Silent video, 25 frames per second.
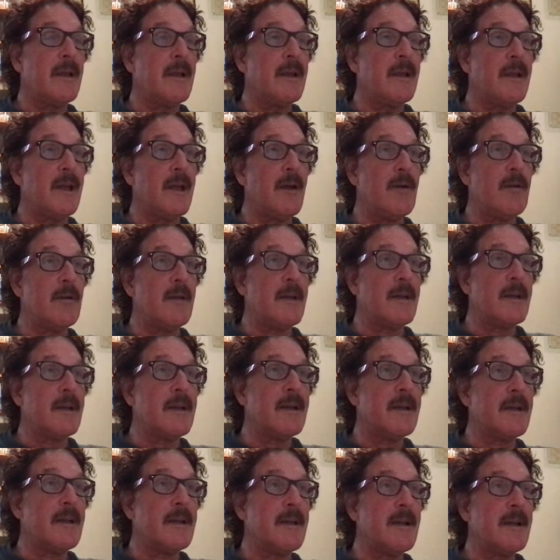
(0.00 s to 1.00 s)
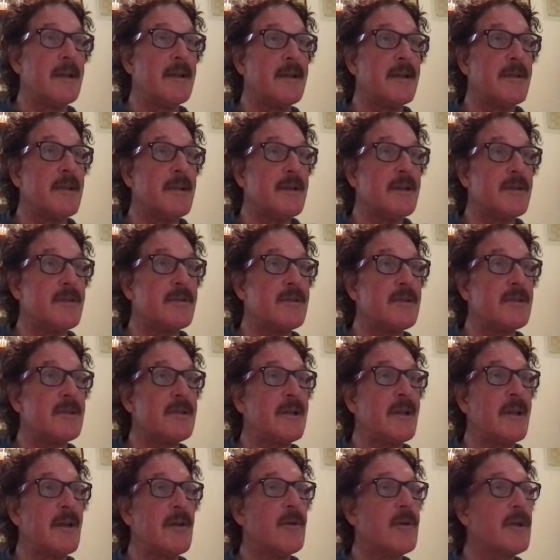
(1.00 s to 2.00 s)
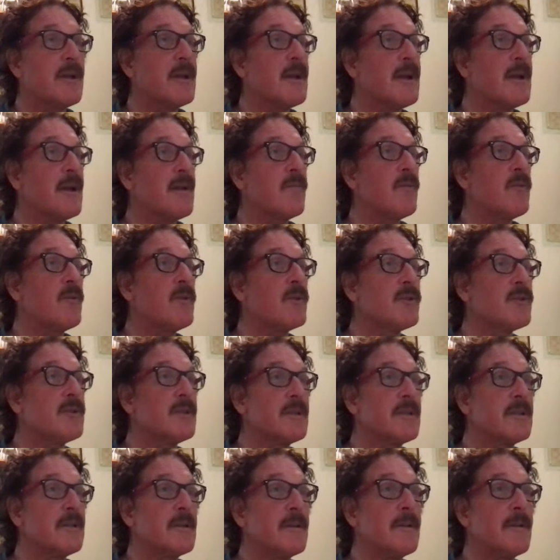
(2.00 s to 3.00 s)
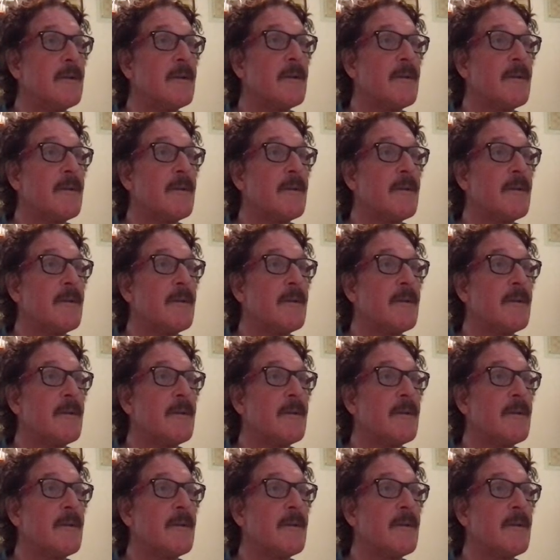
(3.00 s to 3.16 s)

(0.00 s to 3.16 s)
outline and an idea and see how it kind of works a little.